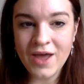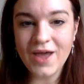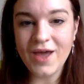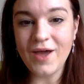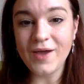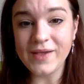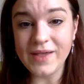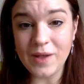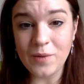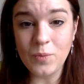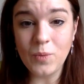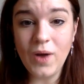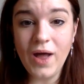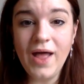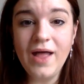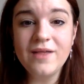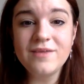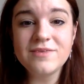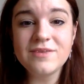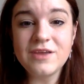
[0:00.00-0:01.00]
Okay, what
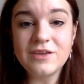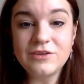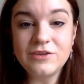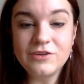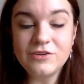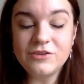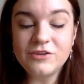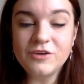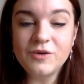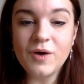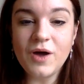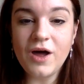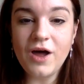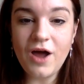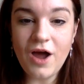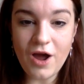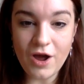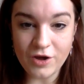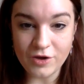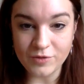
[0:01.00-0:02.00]
else can you do at
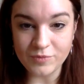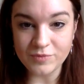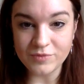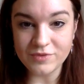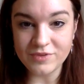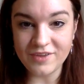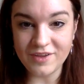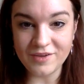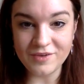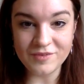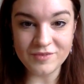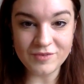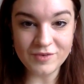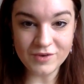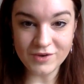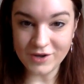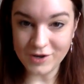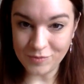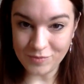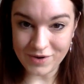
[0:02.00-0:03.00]
home? So you've
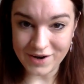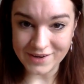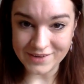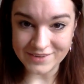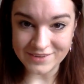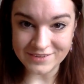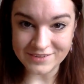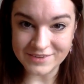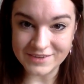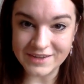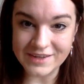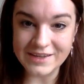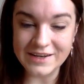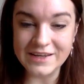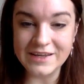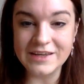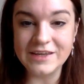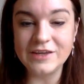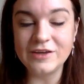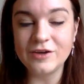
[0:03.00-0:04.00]
not got a practitioner
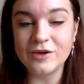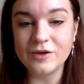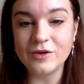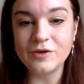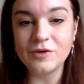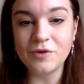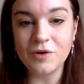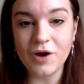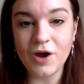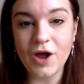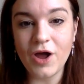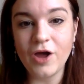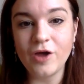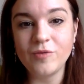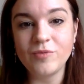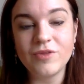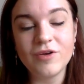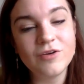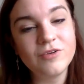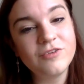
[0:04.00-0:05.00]
near you, you're at
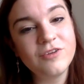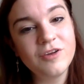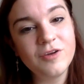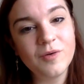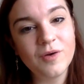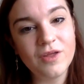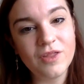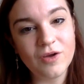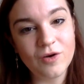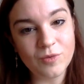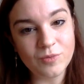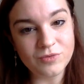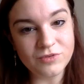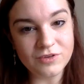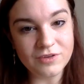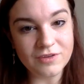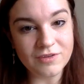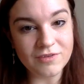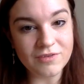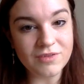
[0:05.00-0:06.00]
home. There are two other
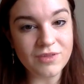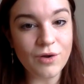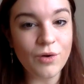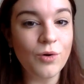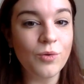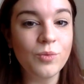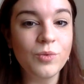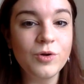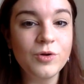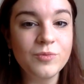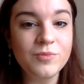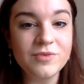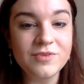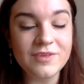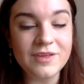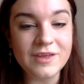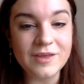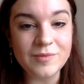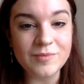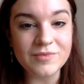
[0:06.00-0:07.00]
options. There are womb
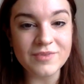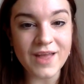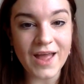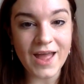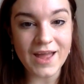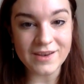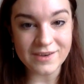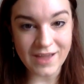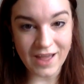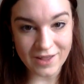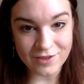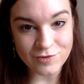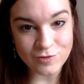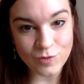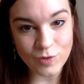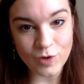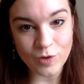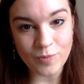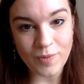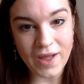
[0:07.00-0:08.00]
steams and
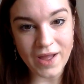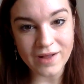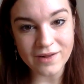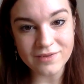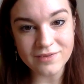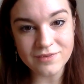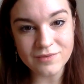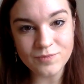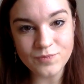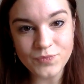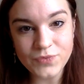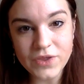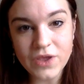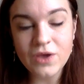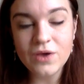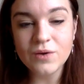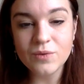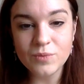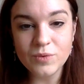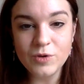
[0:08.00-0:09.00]
castor oil packs.
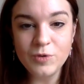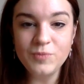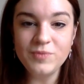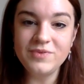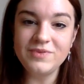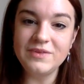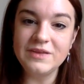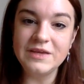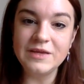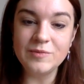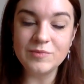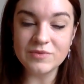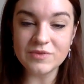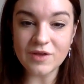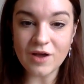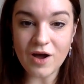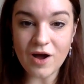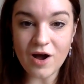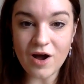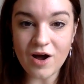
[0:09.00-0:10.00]
Womb steams
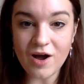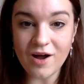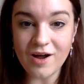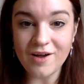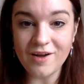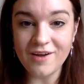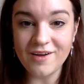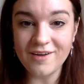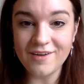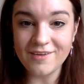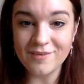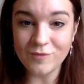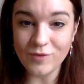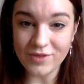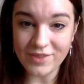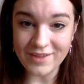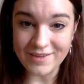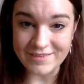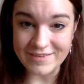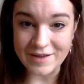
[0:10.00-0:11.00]
are what
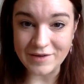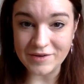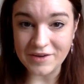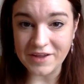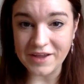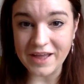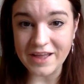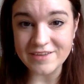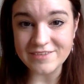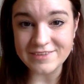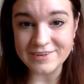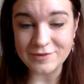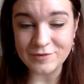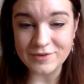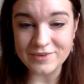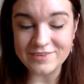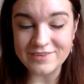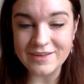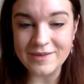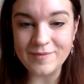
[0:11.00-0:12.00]
they sound like actually.
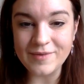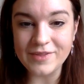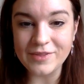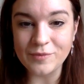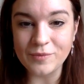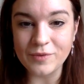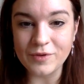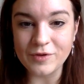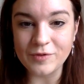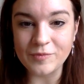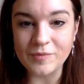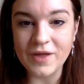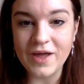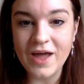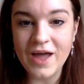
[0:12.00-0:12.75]
We're steaming the womb,